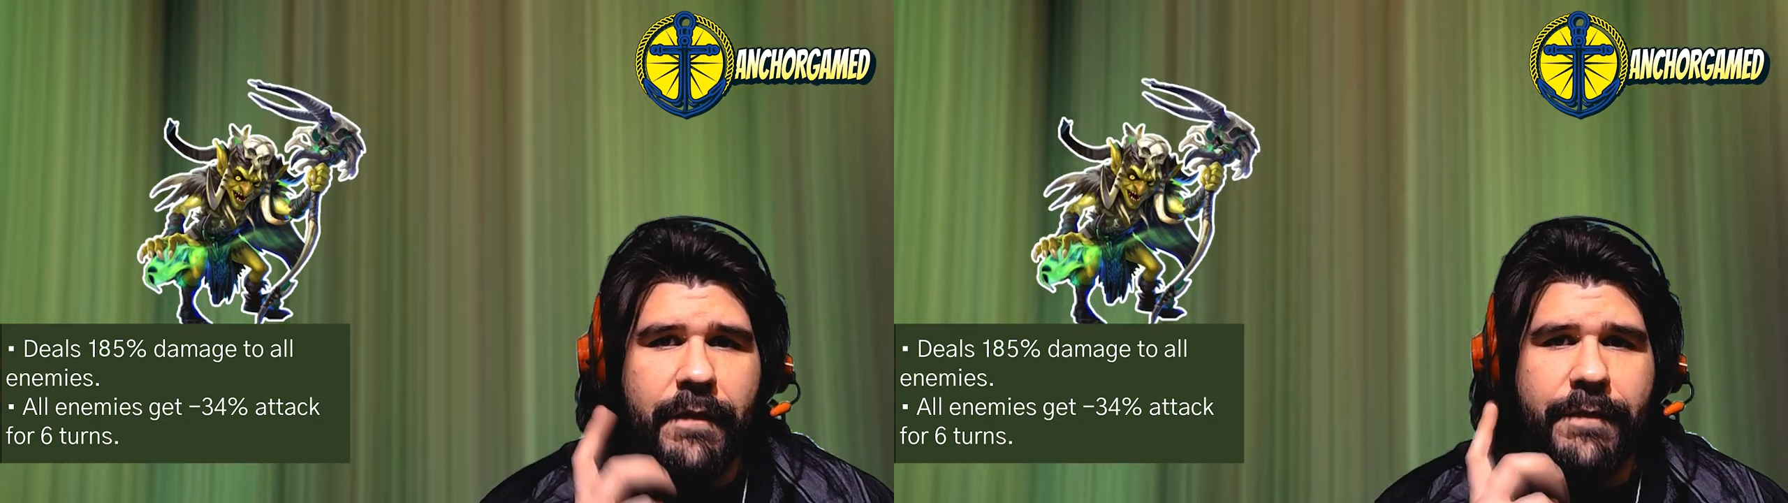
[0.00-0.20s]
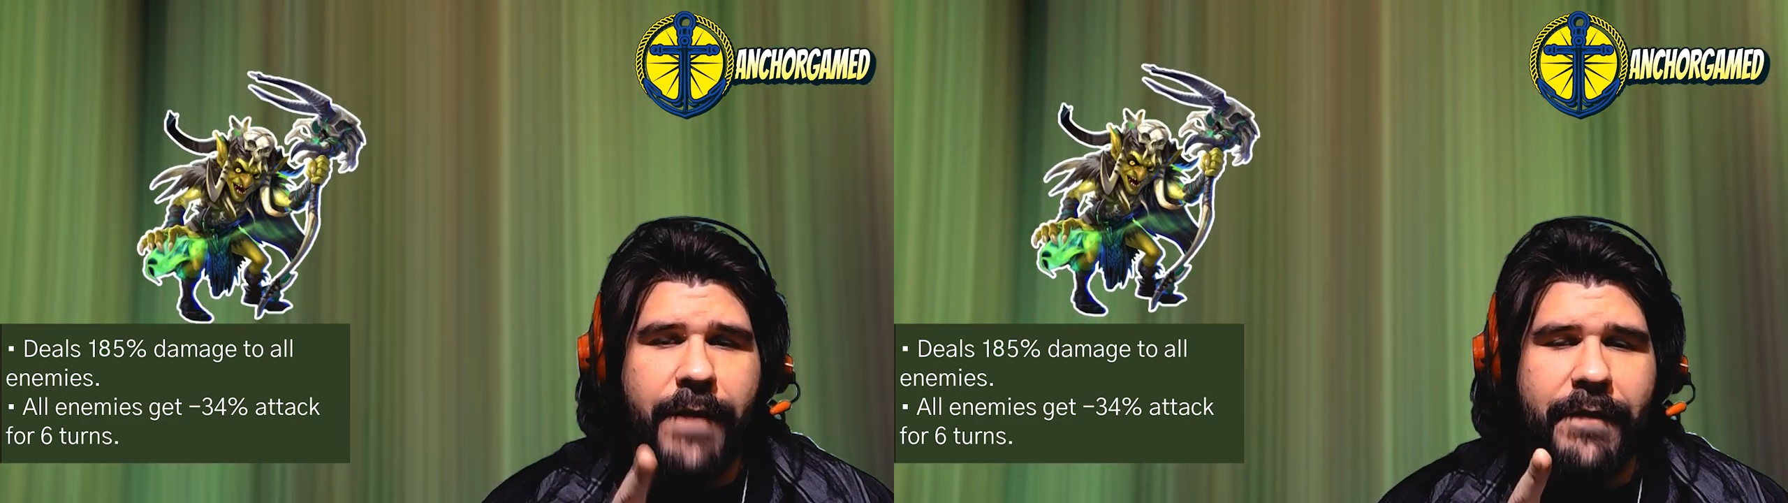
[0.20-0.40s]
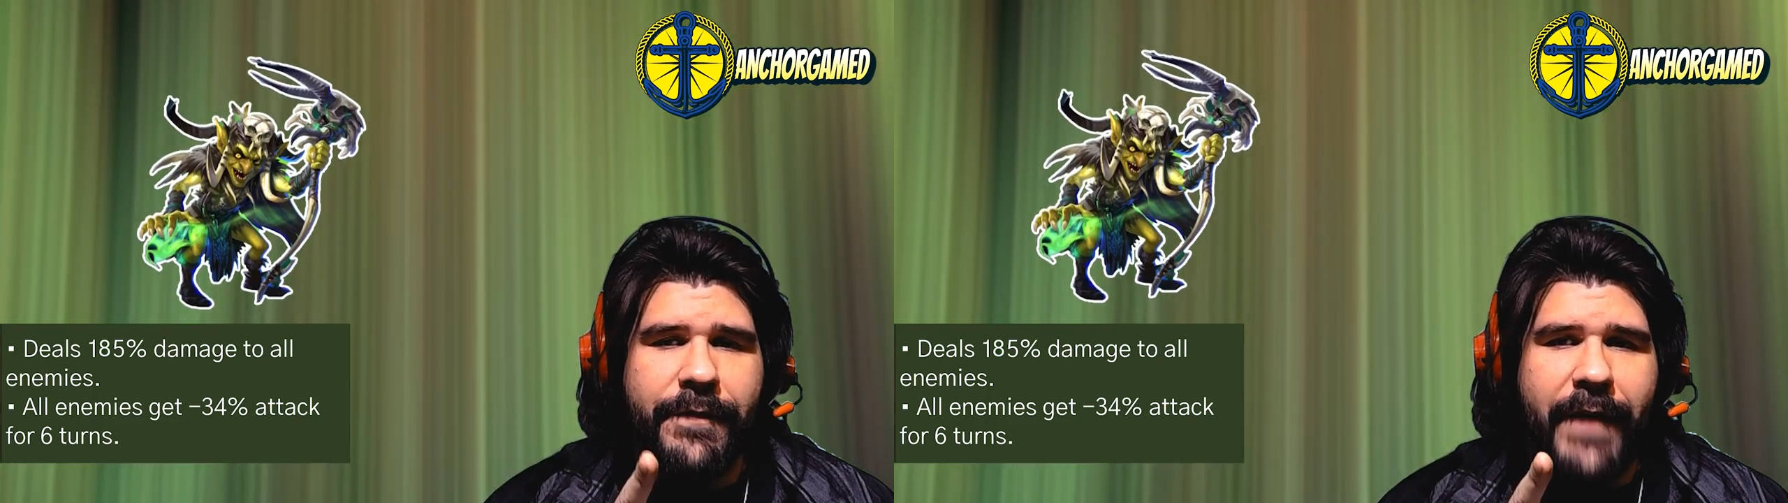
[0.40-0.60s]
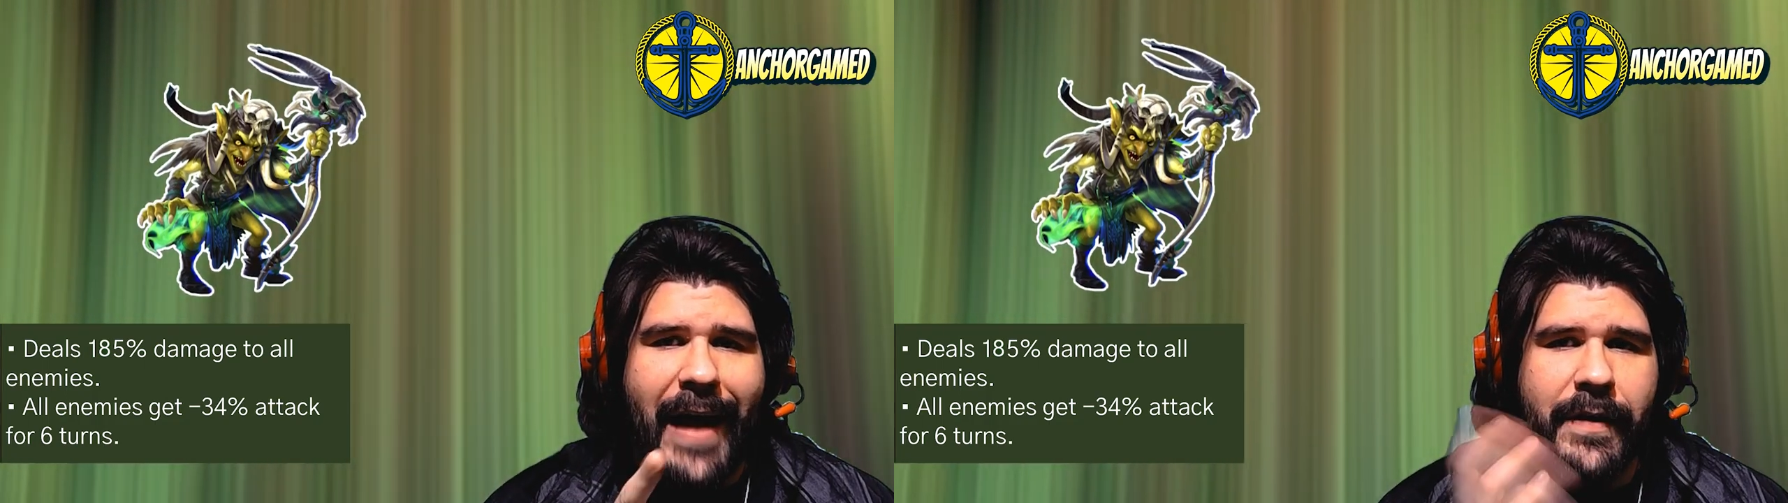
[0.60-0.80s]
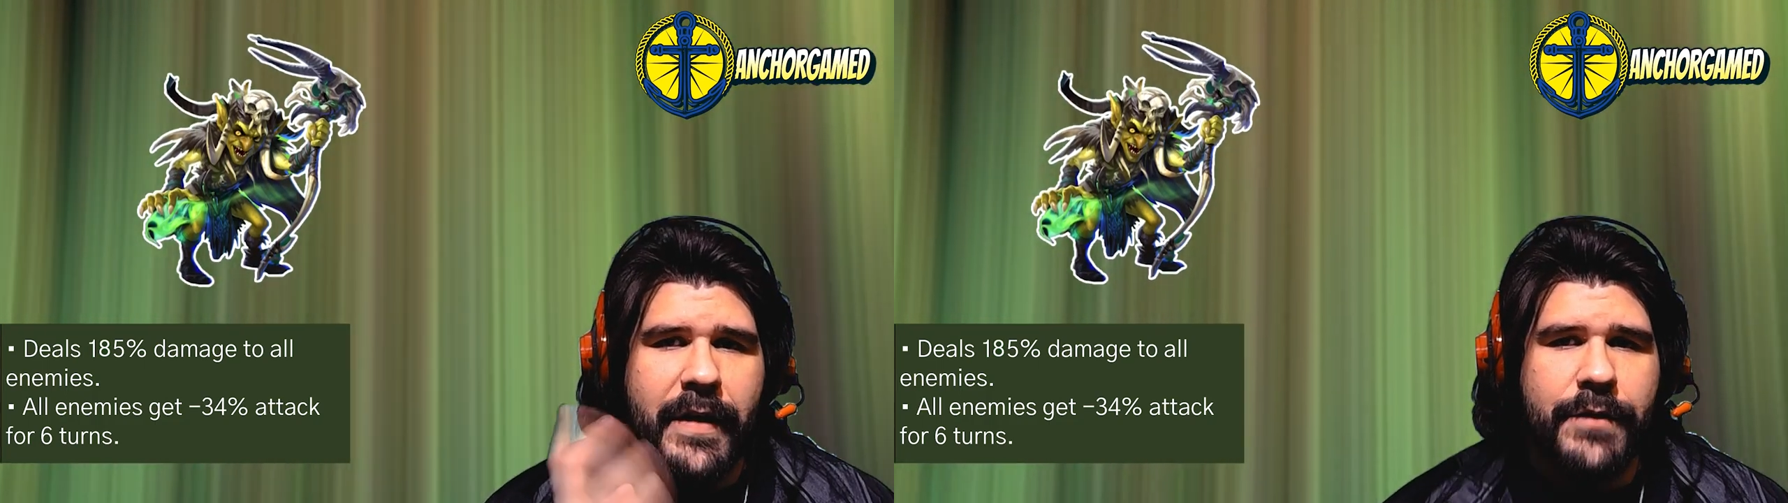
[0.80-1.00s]
Fun
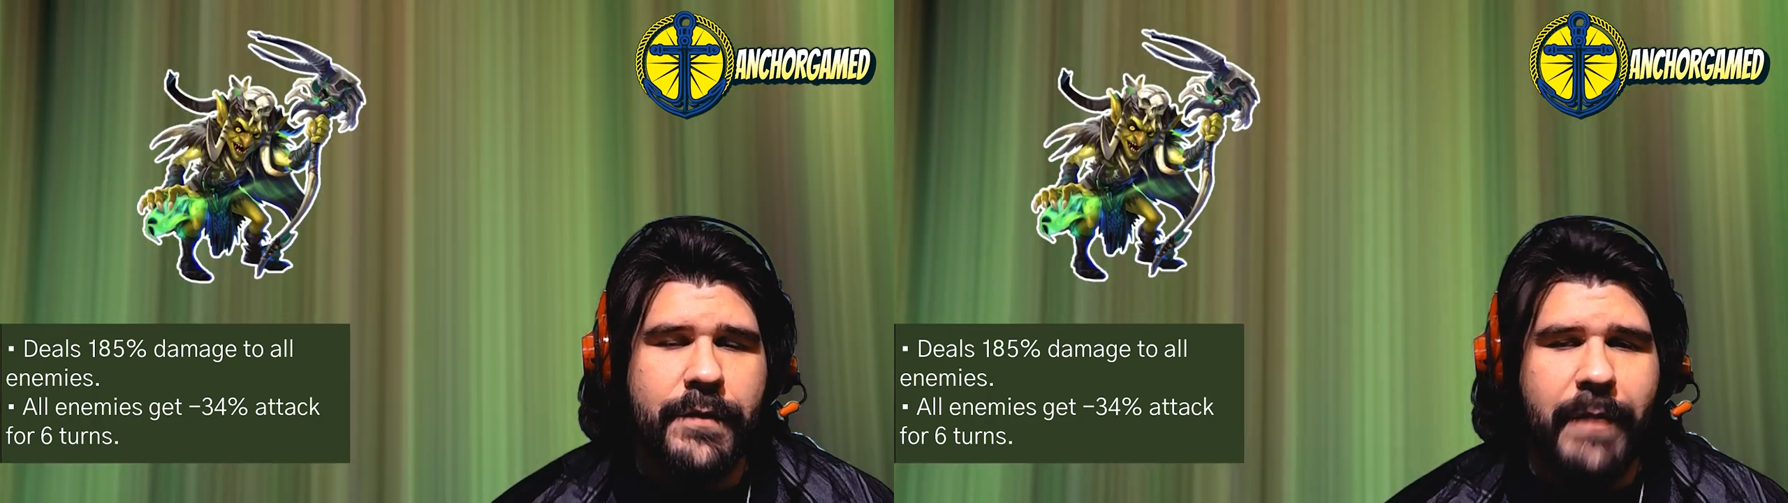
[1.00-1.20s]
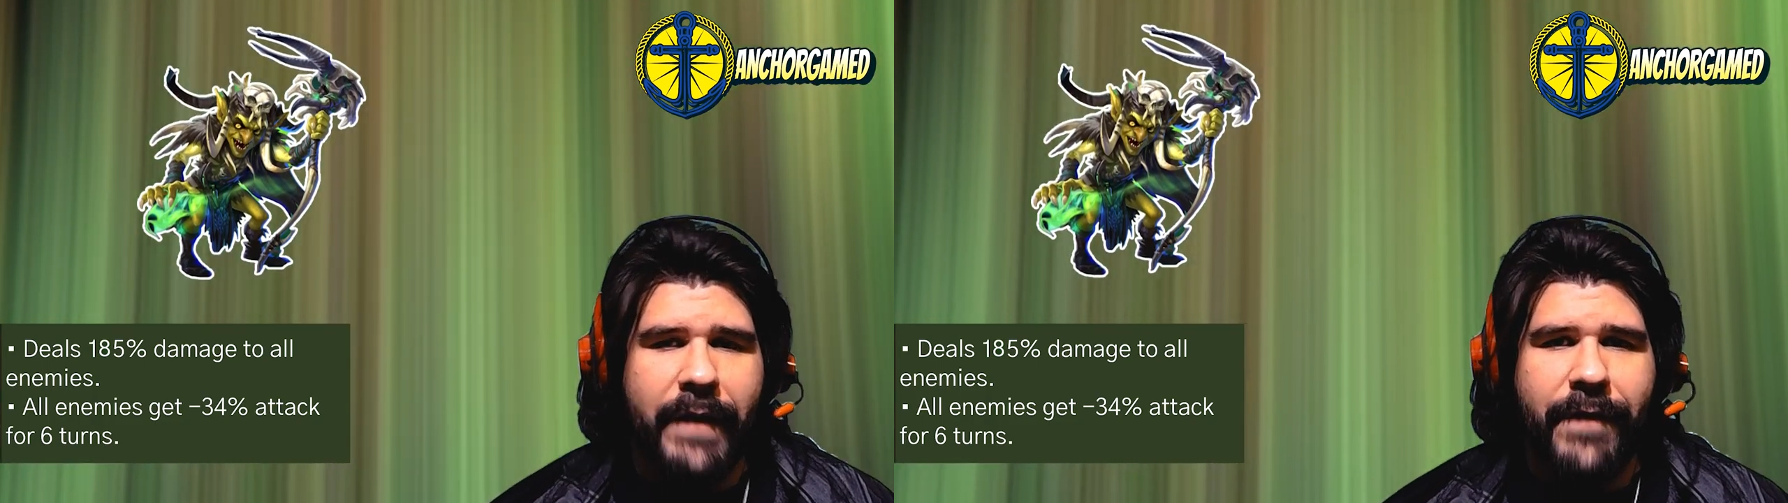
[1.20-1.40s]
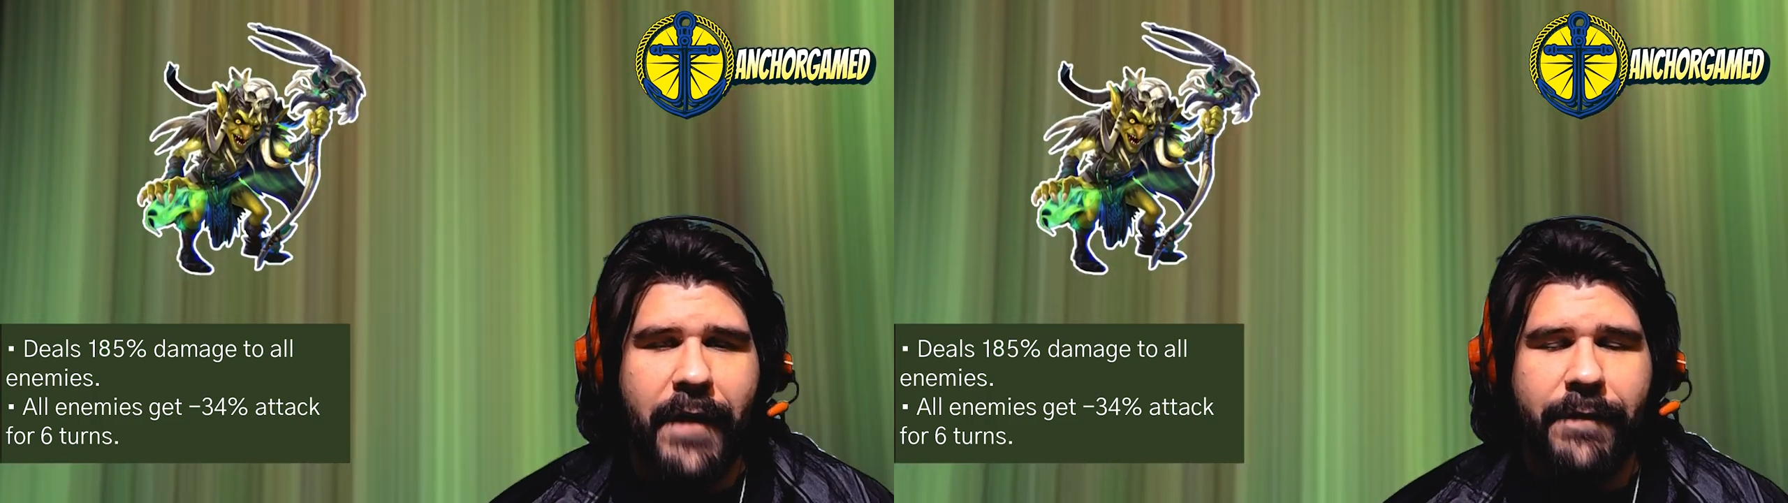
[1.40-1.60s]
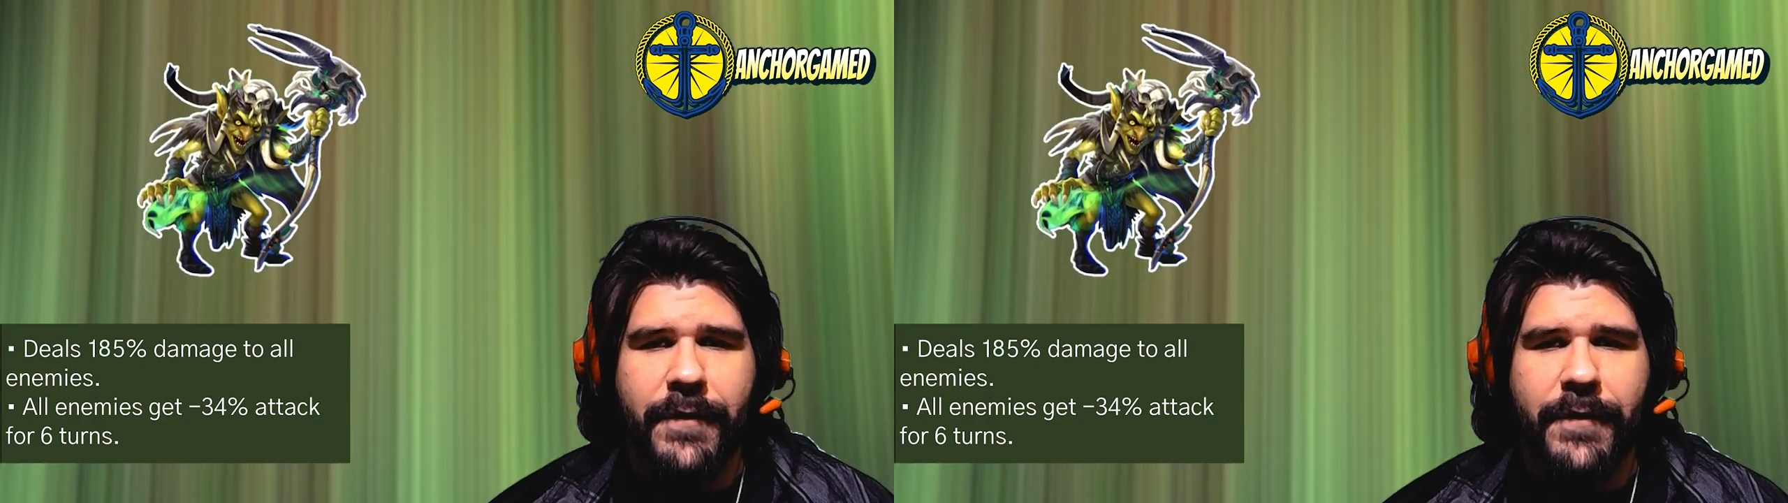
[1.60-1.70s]
fact, this was my very